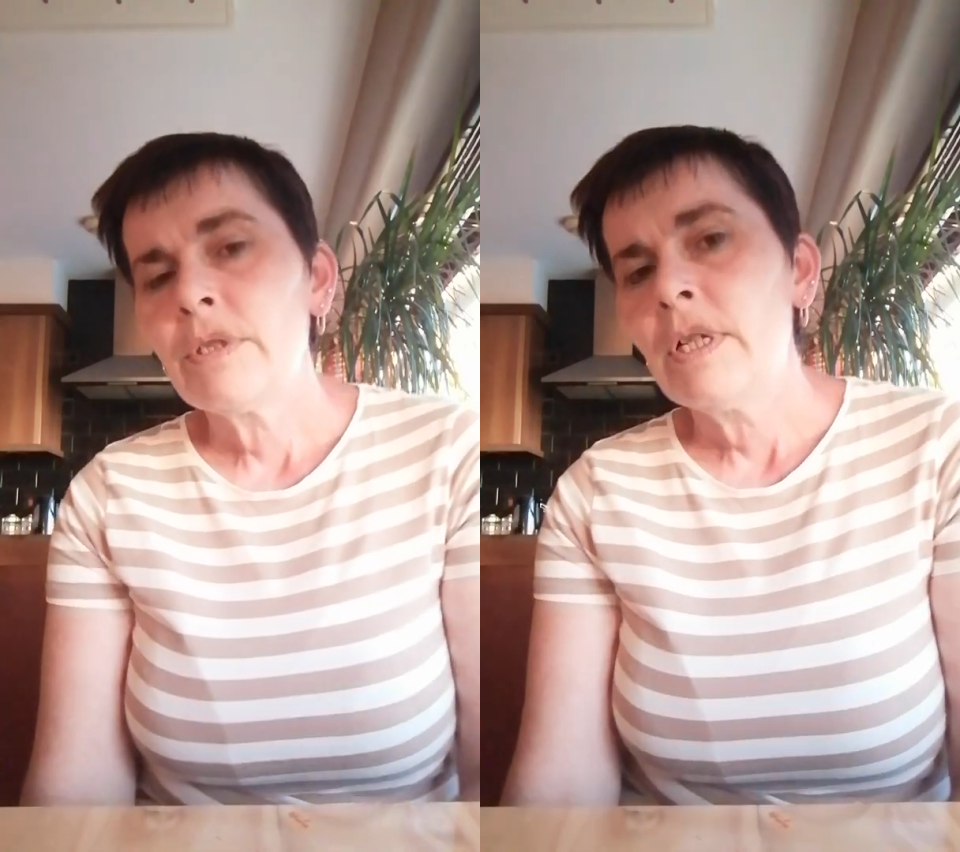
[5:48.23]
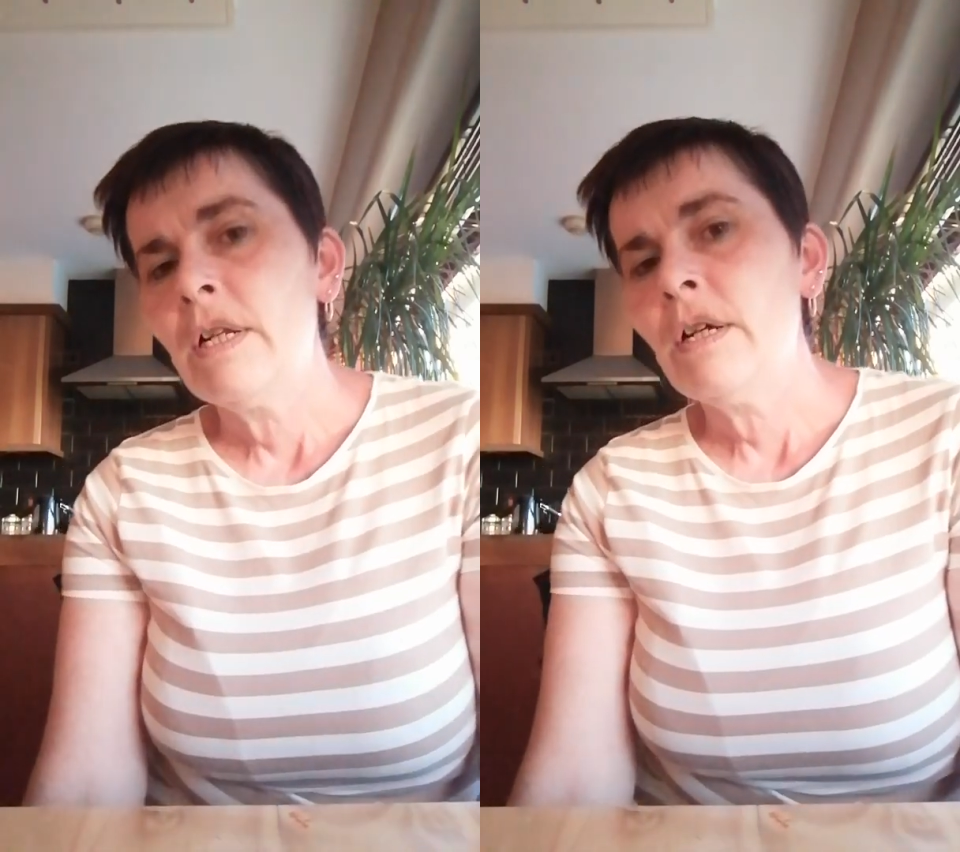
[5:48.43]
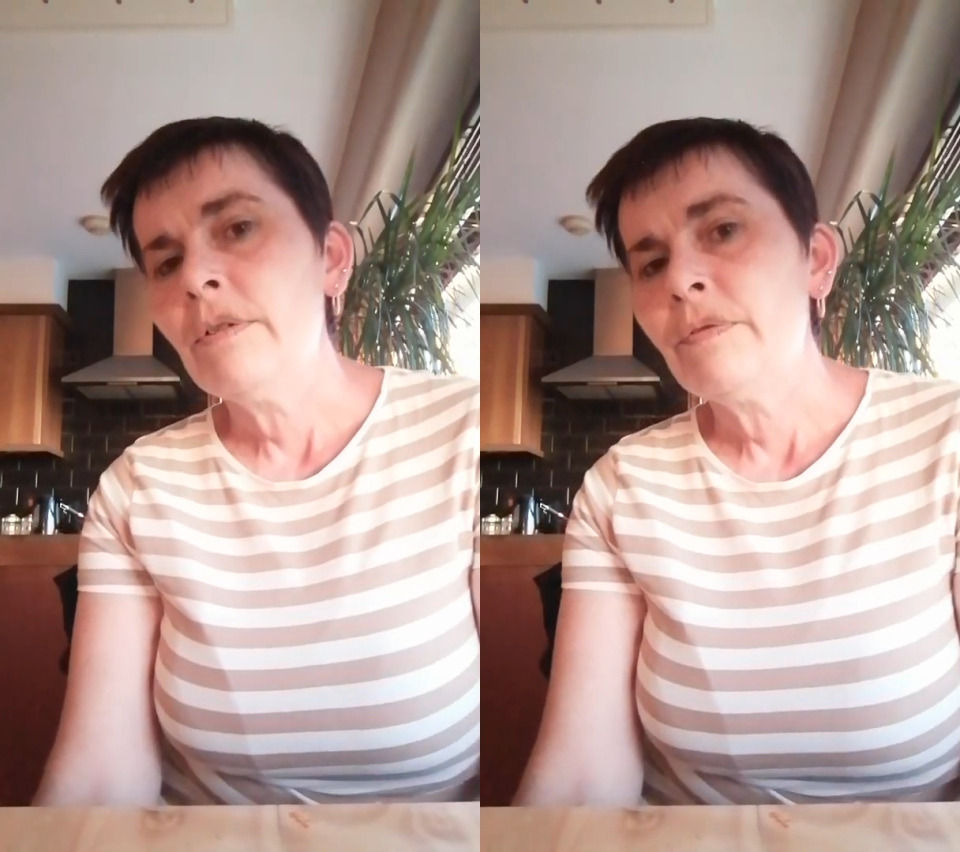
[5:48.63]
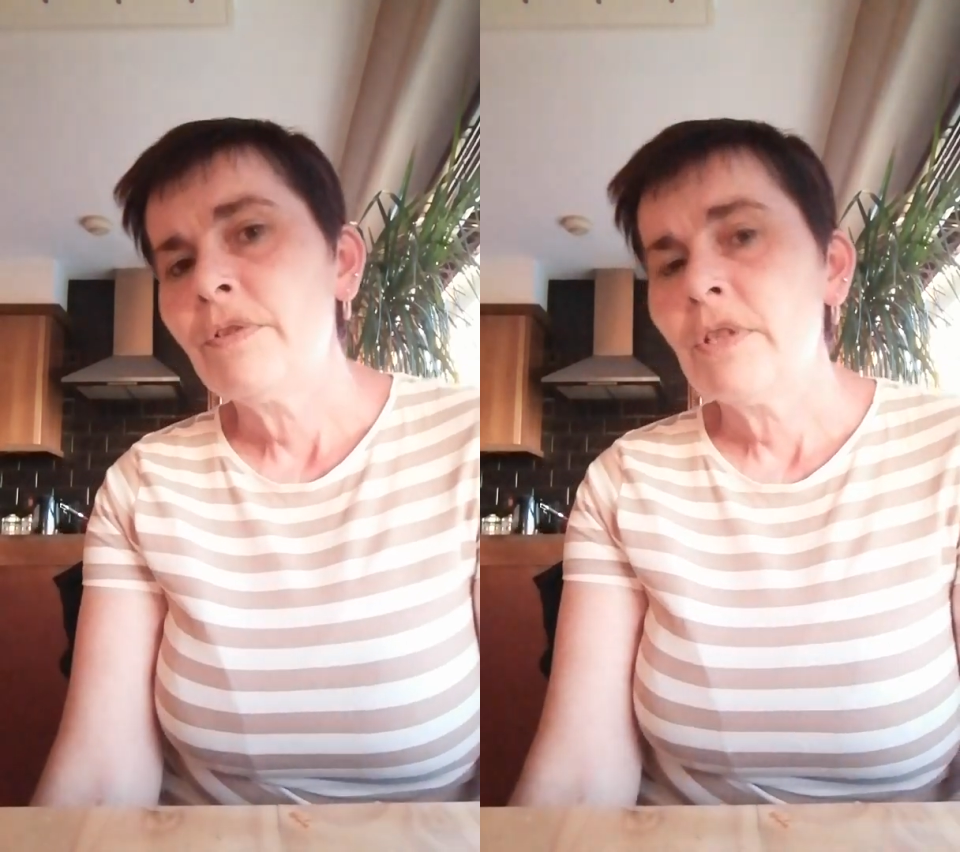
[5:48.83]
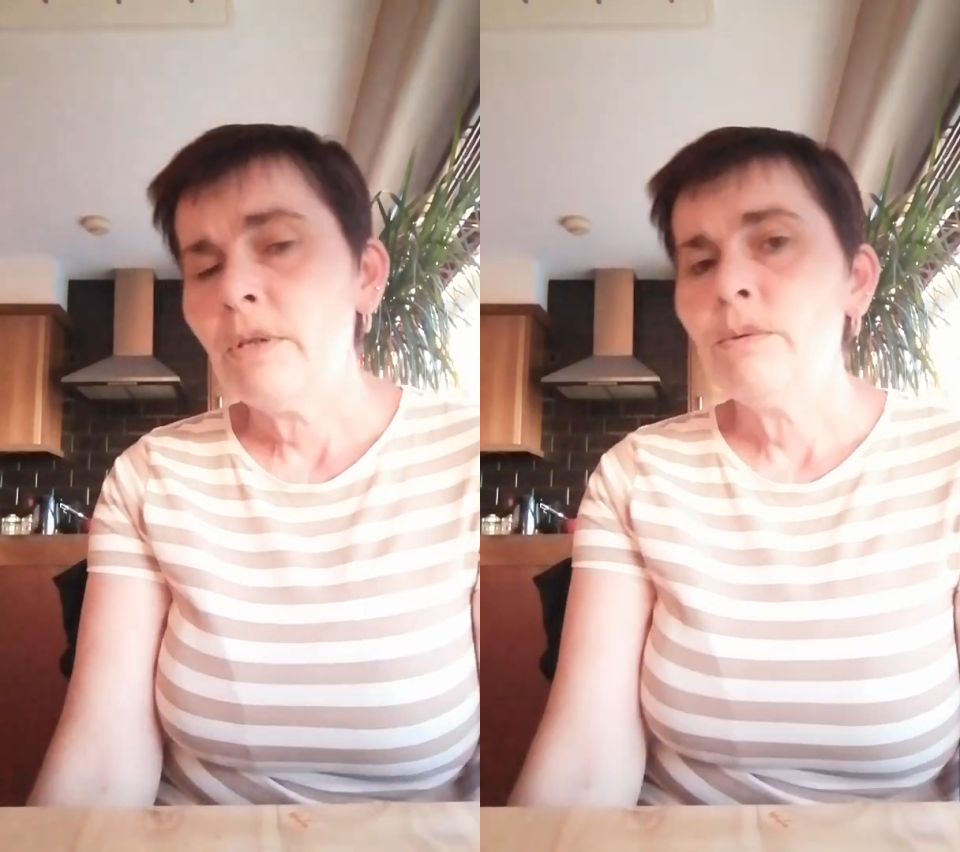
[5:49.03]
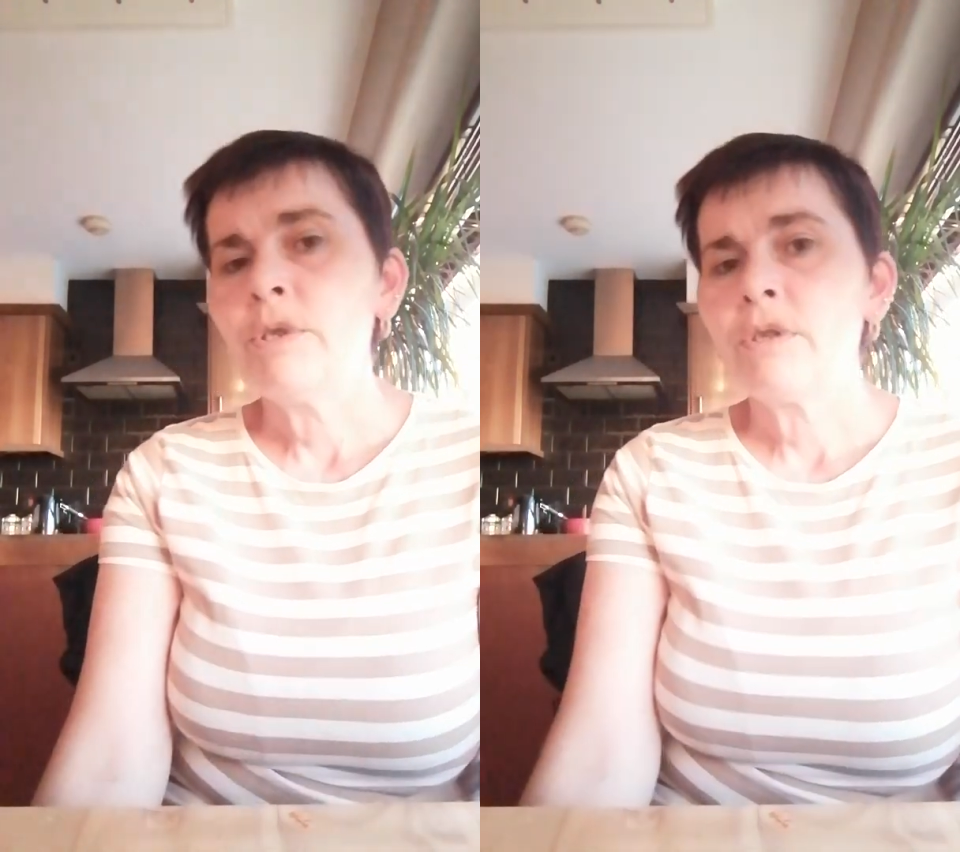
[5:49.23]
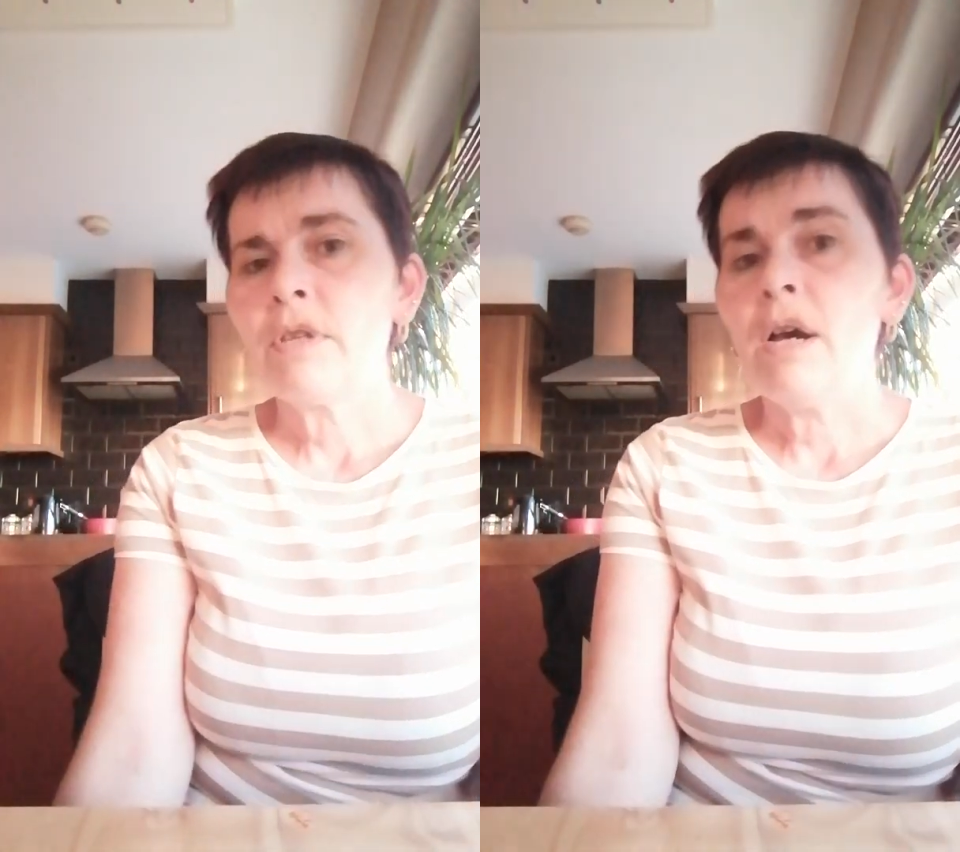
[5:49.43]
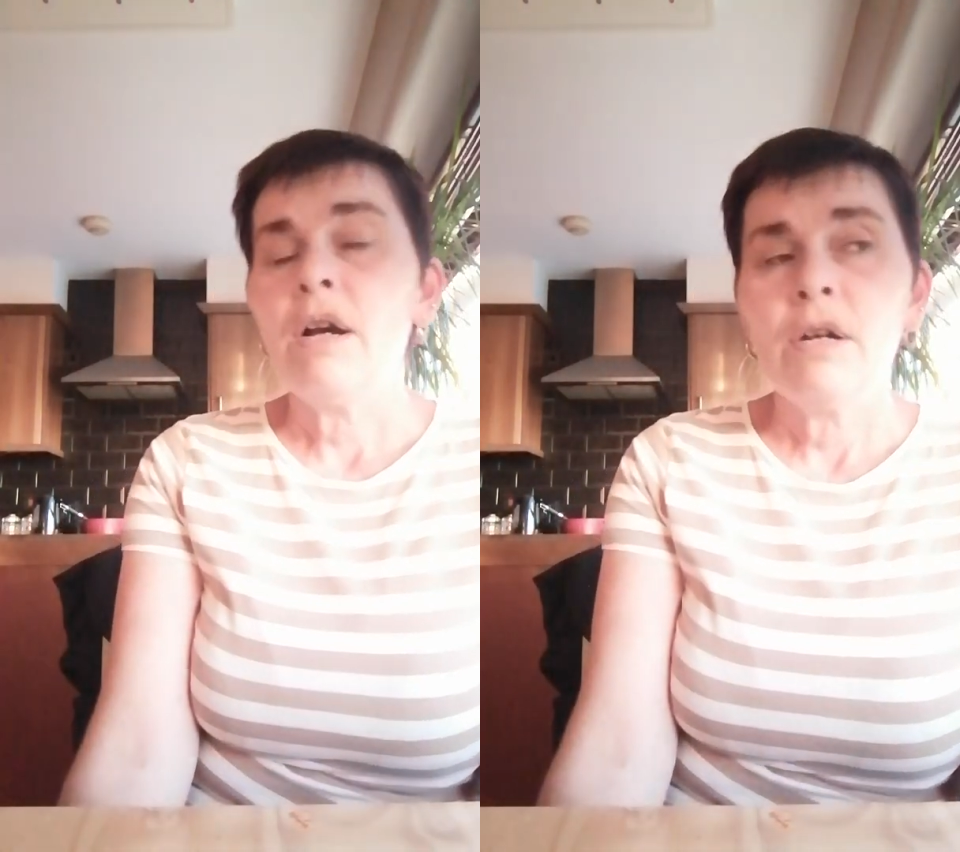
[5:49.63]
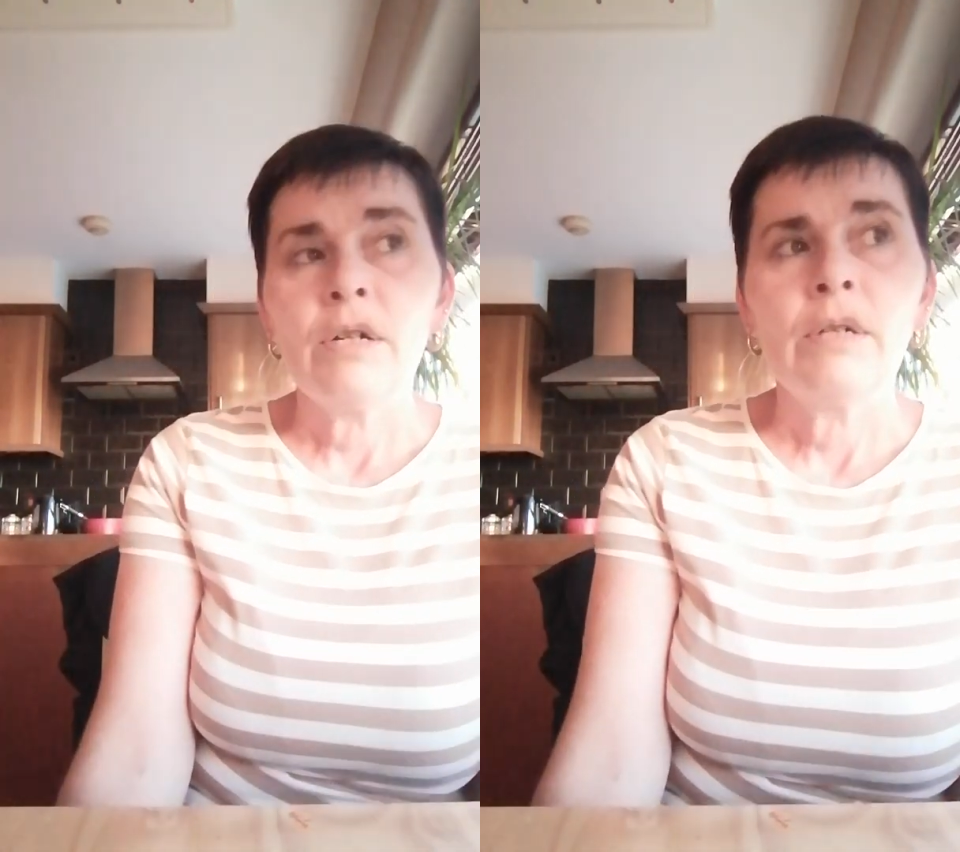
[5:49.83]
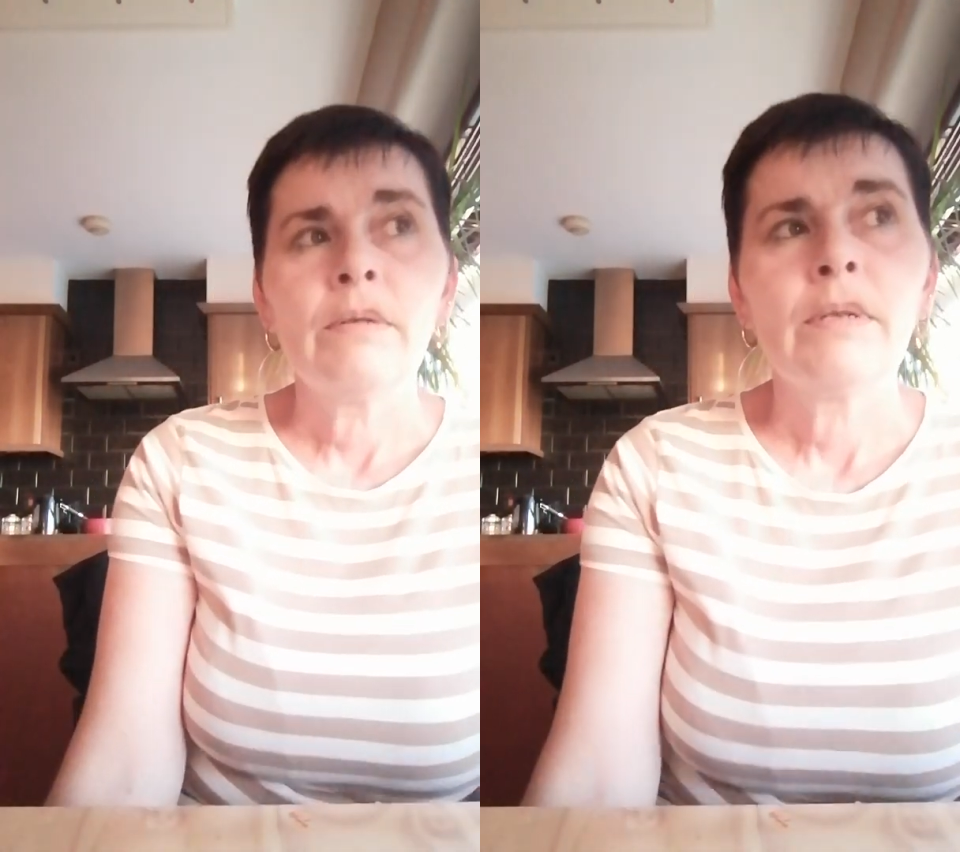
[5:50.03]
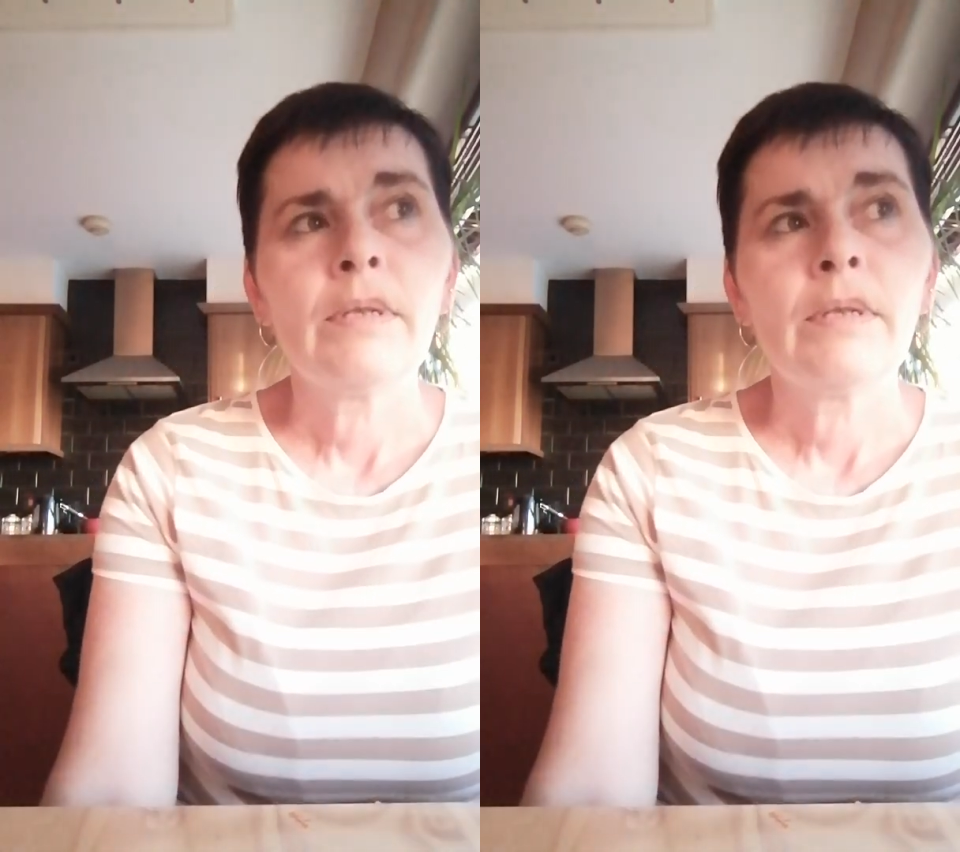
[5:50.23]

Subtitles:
like for those that are